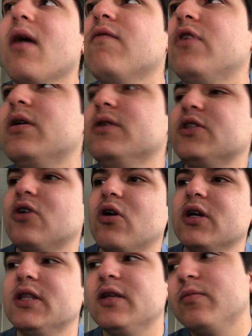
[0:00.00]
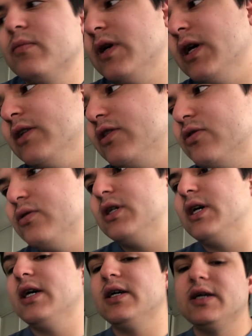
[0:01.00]
very targeted uh, to
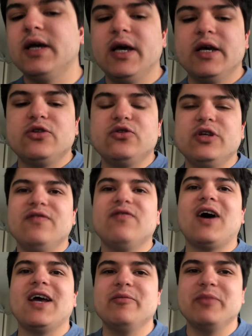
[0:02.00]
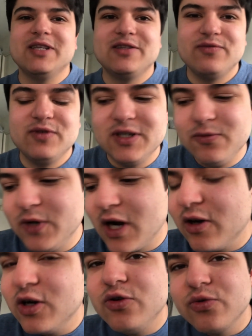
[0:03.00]
the to the environment. We, we are
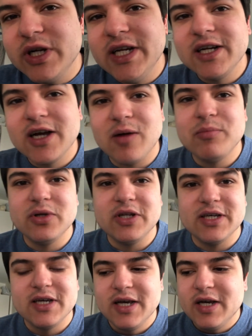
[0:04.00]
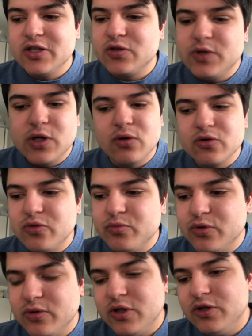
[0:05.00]
a green company, so we're going to
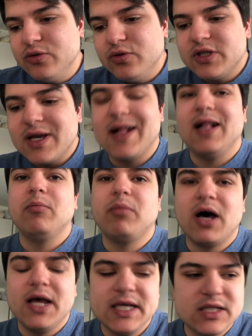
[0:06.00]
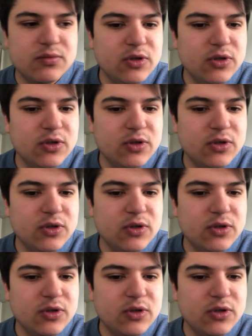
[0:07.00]
use L bikes.